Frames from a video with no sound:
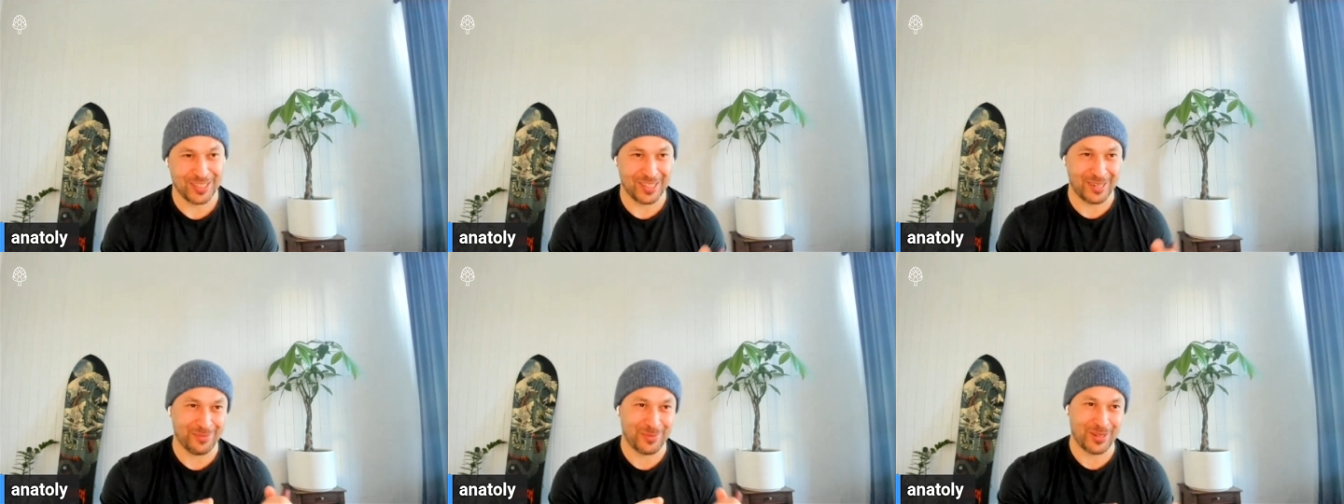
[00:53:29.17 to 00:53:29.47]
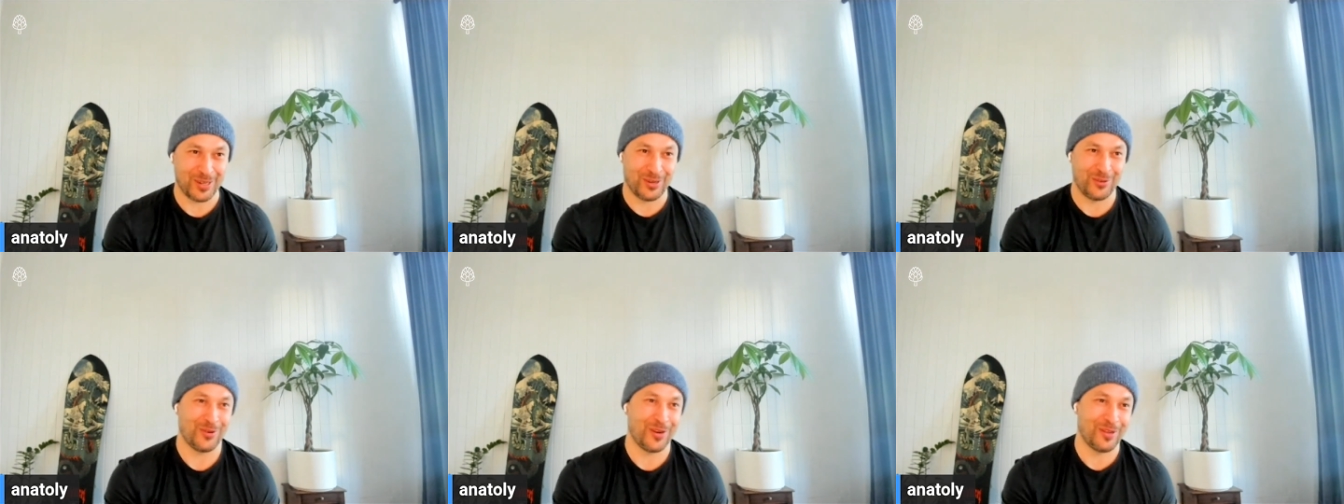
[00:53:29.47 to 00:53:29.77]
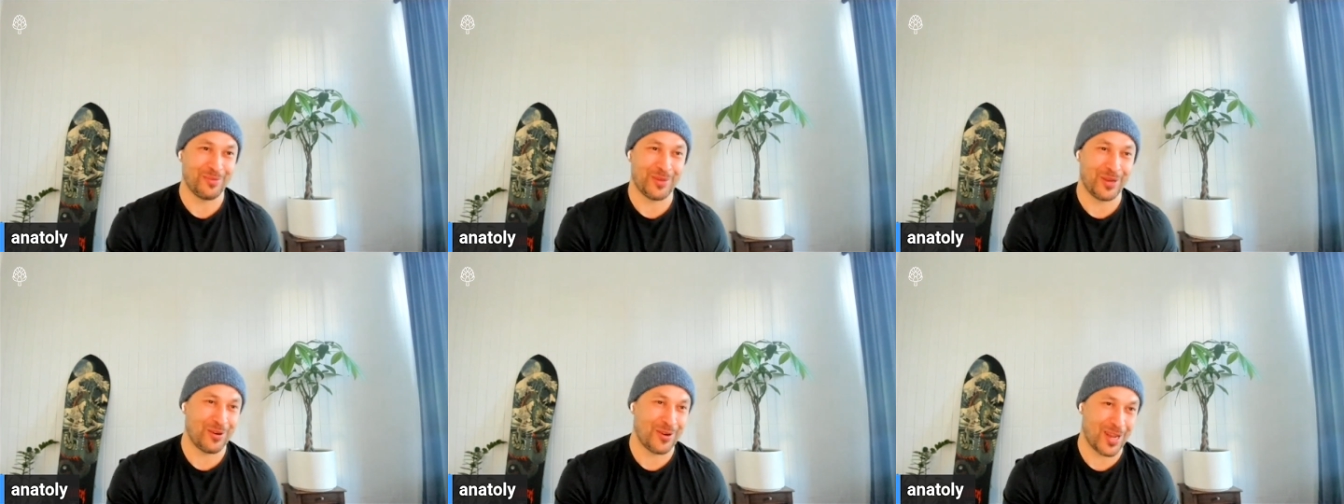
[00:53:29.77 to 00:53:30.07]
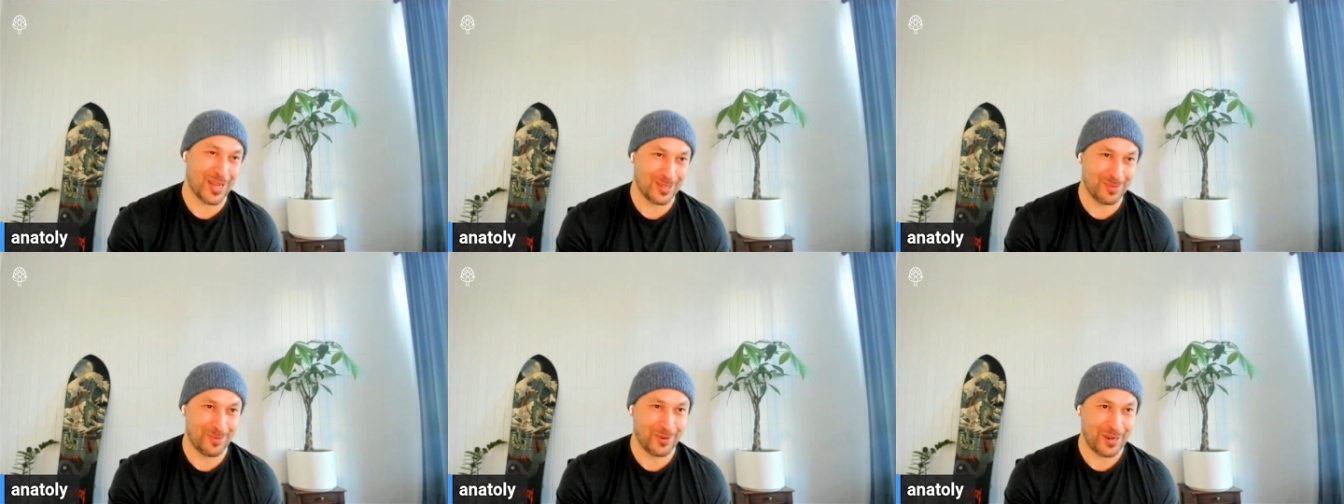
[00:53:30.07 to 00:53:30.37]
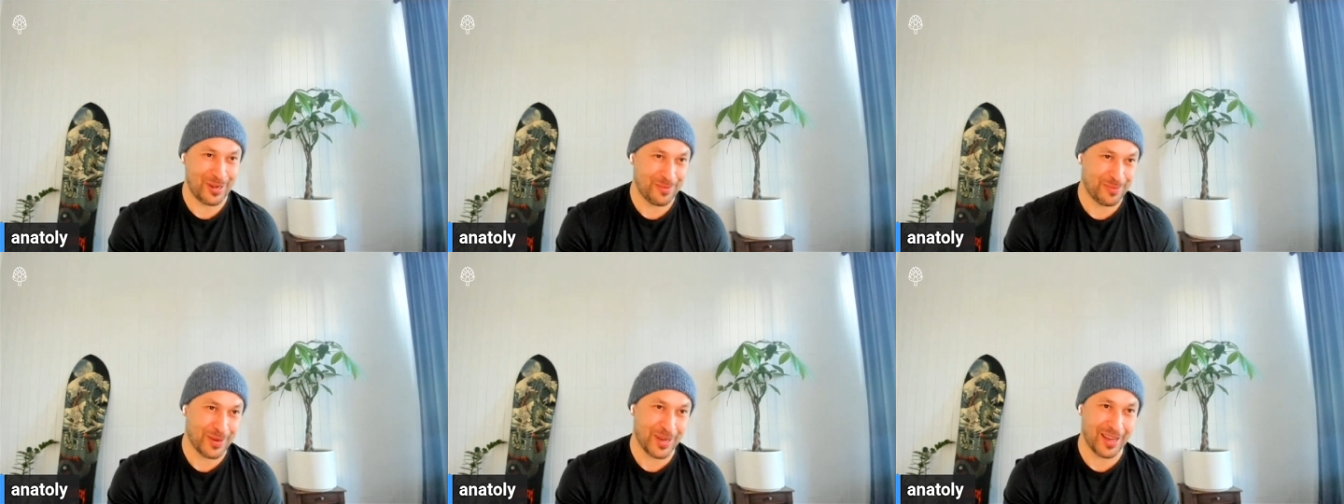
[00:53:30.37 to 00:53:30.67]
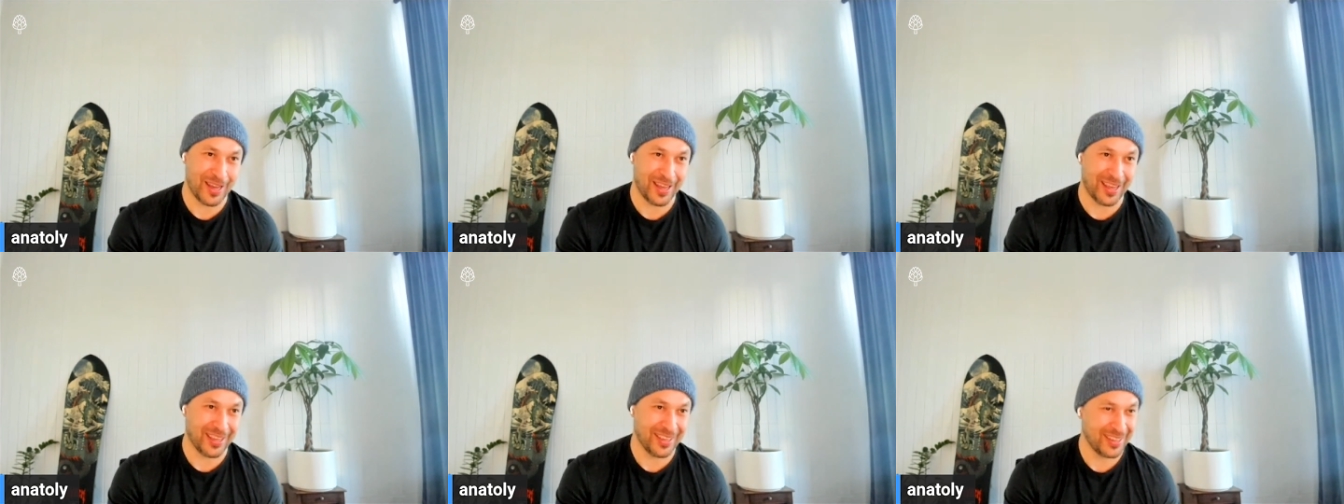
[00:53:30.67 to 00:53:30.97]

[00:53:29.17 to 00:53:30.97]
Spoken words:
and I'm going to run my Raspberry Pi.